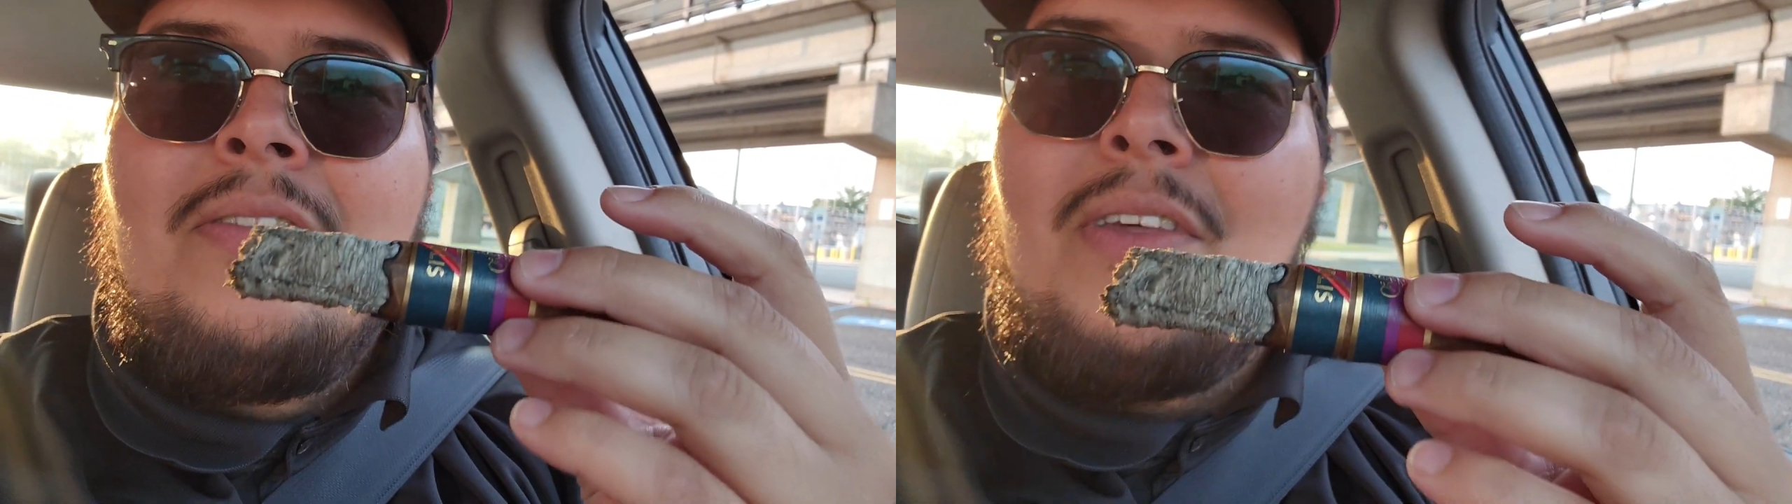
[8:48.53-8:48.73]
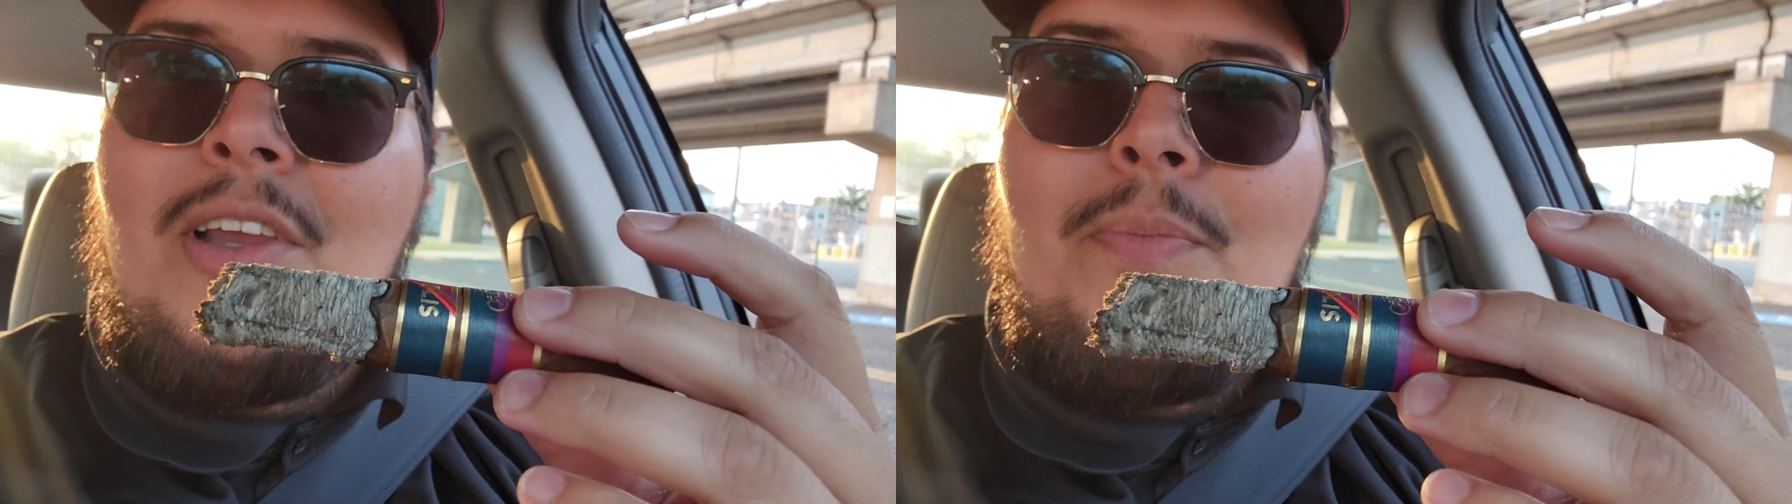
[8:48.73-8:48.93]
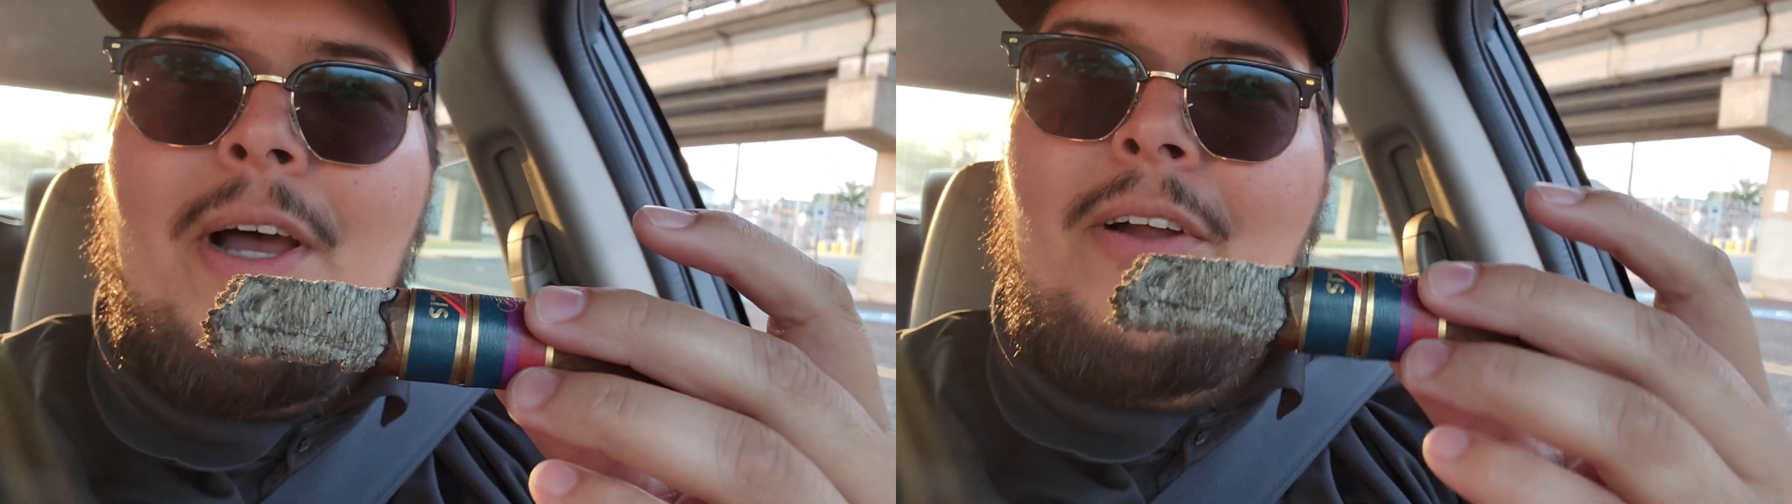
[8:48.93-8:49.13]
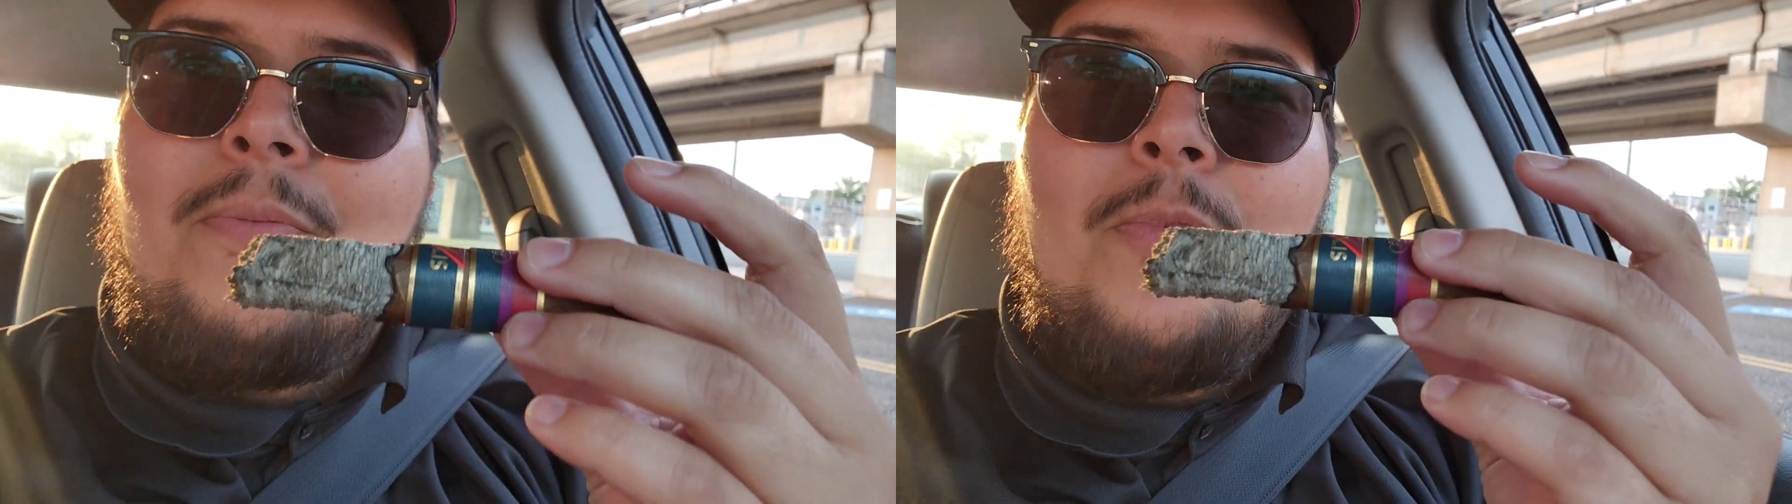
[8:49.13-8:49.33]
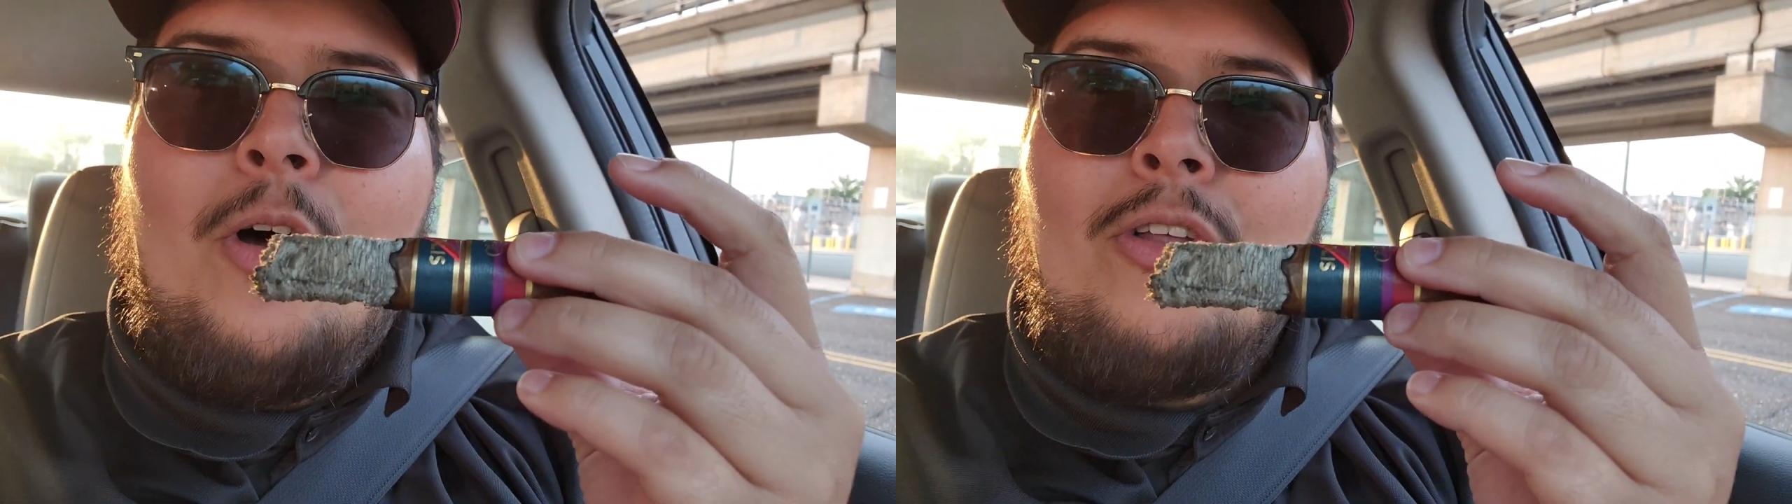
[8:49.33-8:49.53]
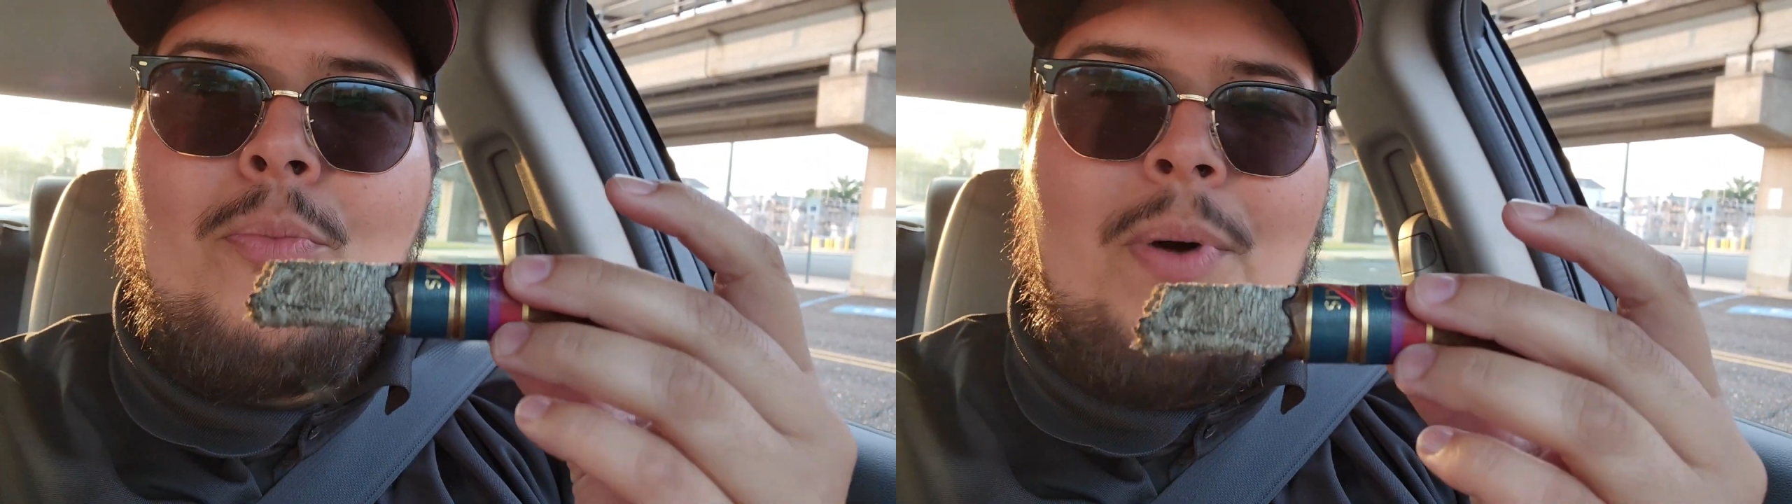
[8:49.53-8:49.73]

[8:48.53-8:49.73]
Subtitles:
think about all the